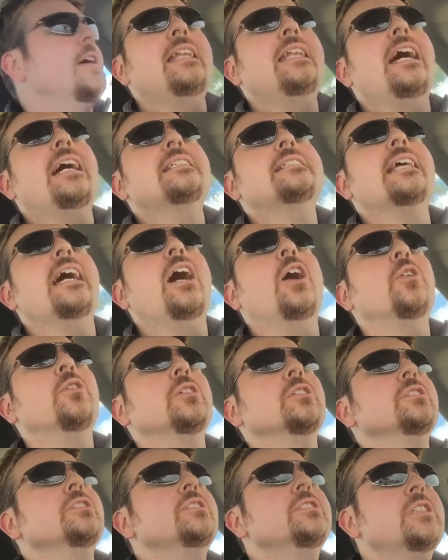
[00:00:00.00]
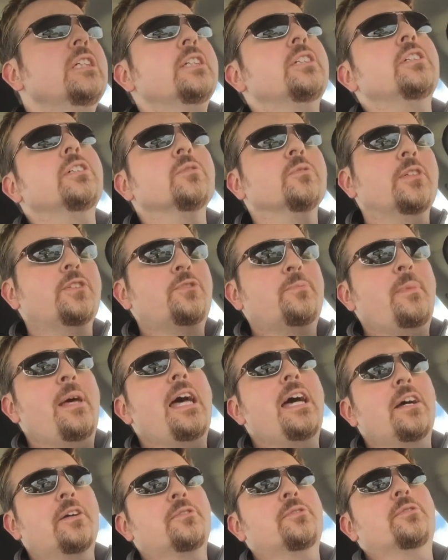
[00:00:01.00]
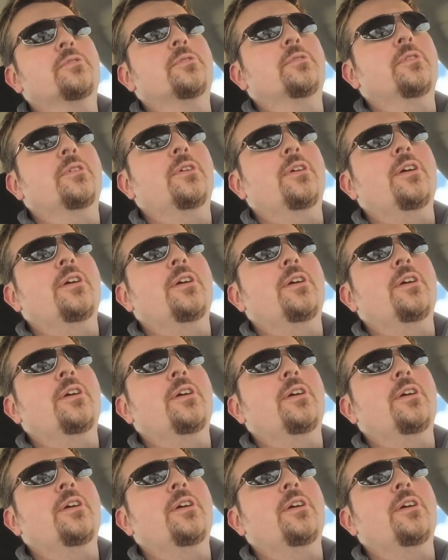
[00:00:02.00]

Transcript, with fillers: And that's how little respect